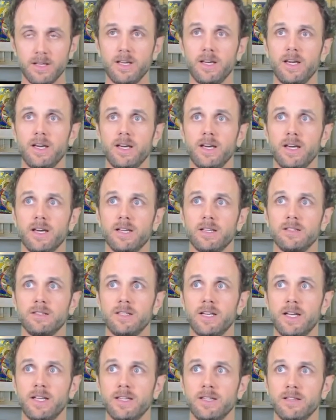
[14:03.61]

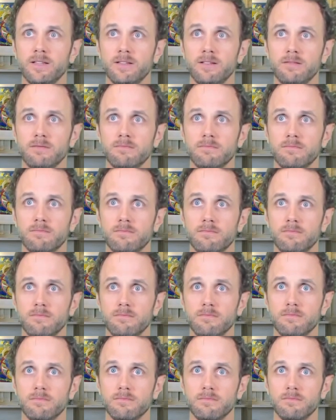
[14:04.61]
and then
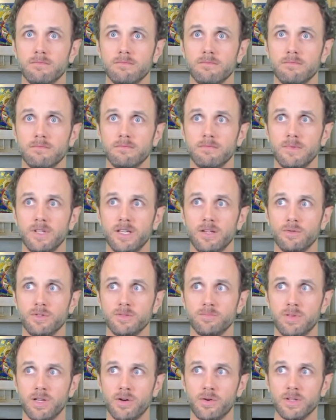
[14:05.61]
it
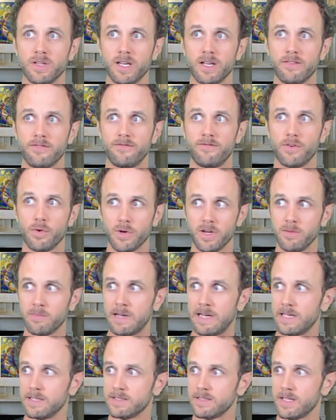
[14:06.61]
was blowing like 40
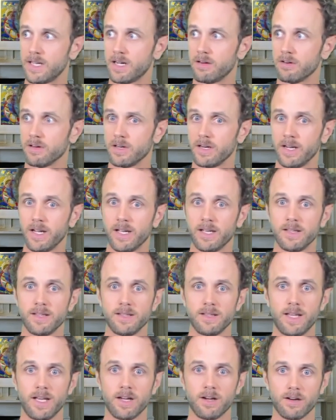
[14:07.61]
miles an hour,
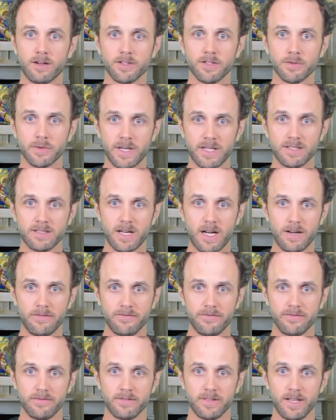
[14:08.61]
and they called the race
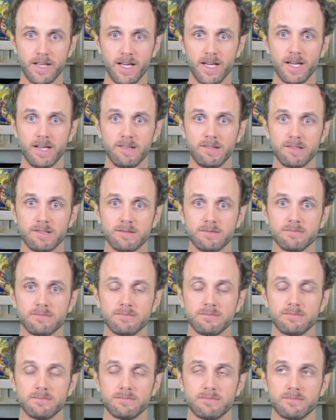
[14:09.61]
off. And
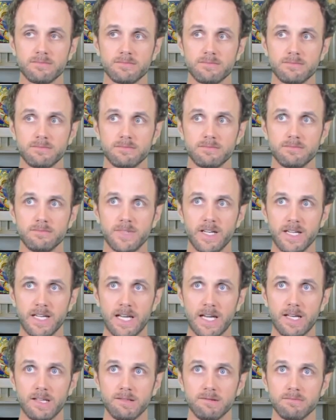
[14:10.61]

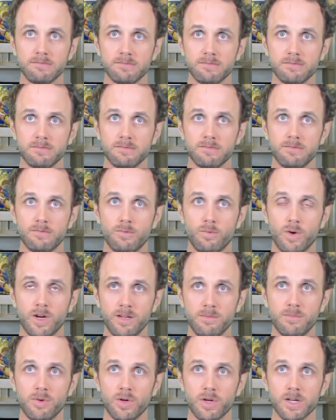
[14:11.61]
again,
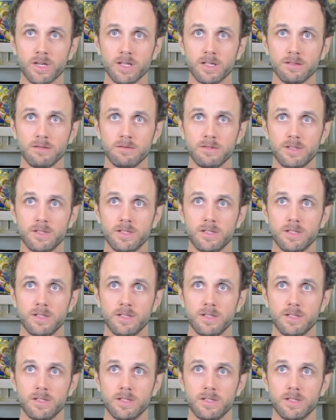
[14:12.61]
one more